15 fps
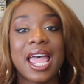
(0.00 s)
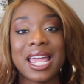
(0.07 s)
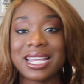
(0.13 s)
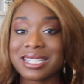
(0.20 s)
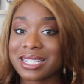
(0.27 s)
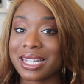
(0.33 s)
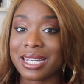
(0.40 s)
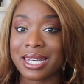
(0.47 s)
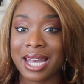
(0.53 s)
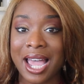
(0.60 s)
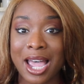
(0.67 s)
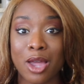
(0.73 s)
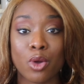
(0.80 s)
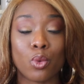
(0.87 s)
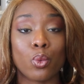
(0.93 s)
as to
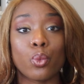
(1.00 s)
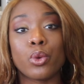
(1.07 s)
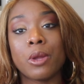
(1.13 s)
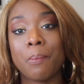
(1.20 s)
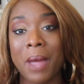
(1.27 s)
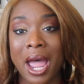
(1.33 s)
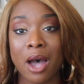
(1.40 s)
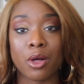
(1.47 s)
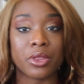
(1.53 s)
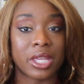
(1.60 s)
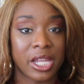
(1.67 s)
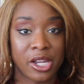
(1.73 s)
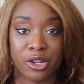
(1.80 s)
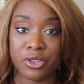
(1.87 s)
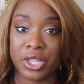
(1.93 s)
not rip out
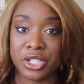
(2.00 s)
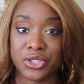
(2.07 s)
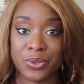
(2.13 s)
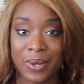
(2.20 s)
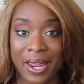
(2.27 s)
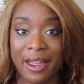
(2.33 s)
the hair that you